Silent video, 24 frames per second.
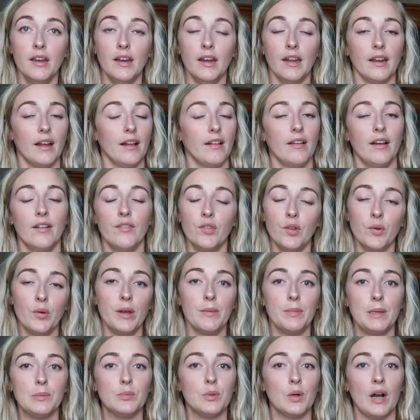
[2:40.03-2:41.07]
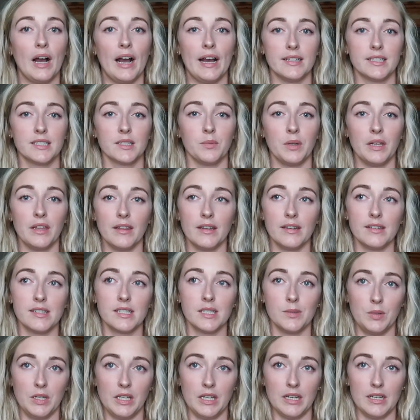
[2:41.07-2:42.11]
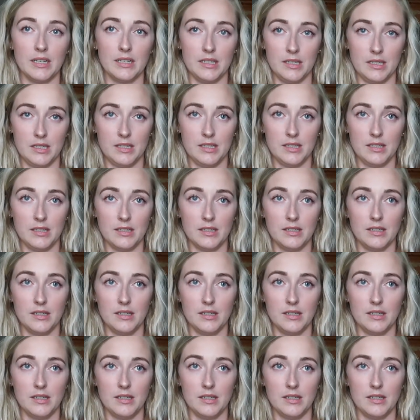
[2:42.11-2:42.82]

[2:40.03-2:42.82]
and I love the way people ask me this because